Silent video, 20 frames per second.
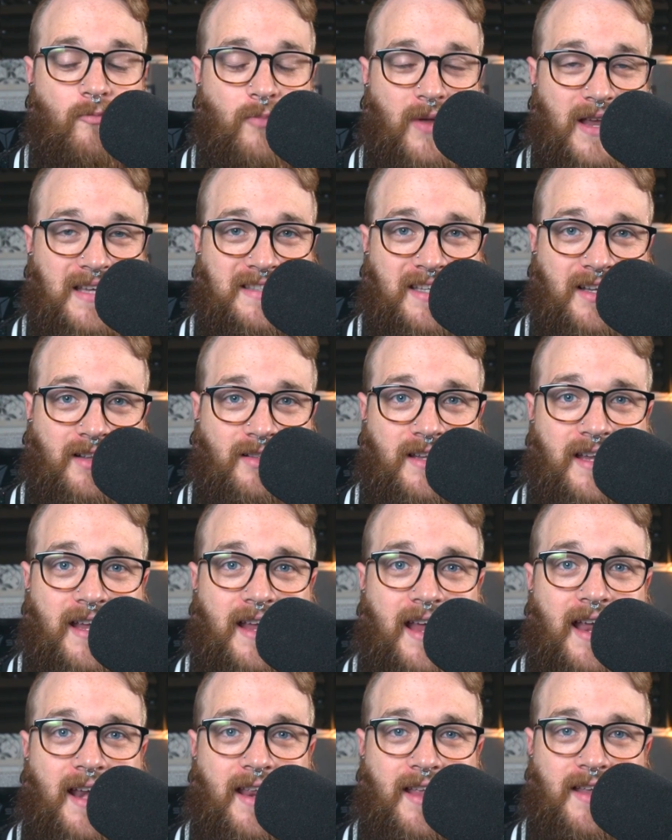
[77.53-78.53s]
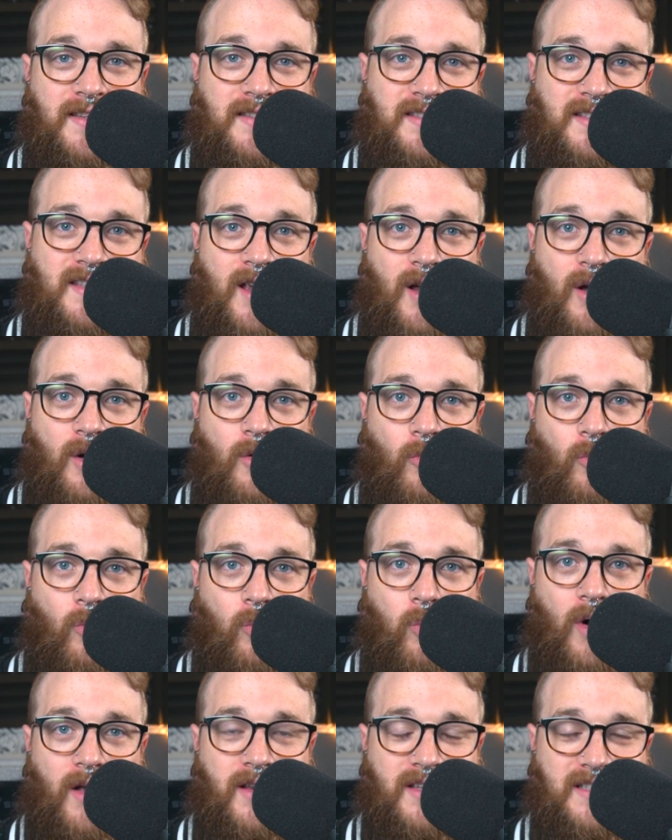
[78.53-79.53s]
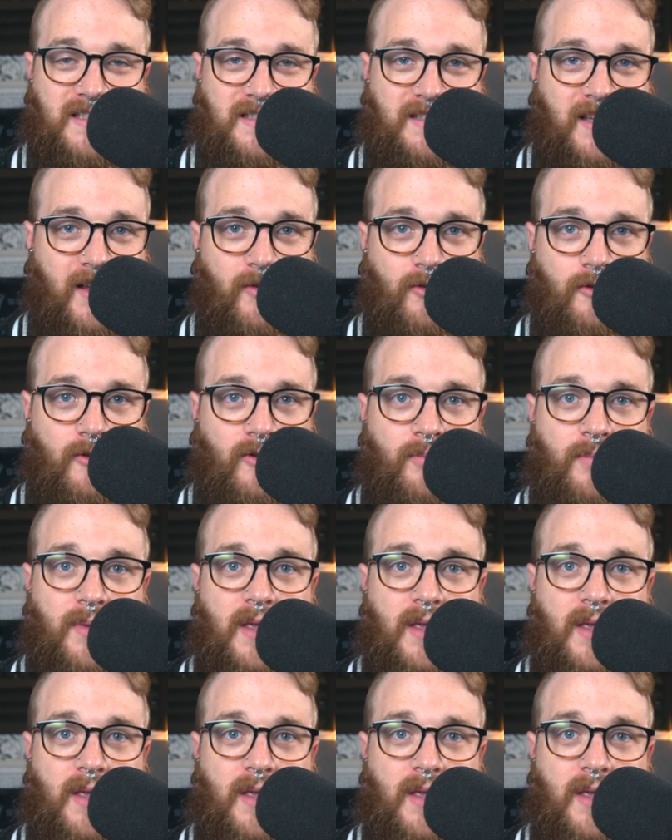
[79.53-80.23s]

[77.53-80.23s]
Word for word: Basically, it is one signal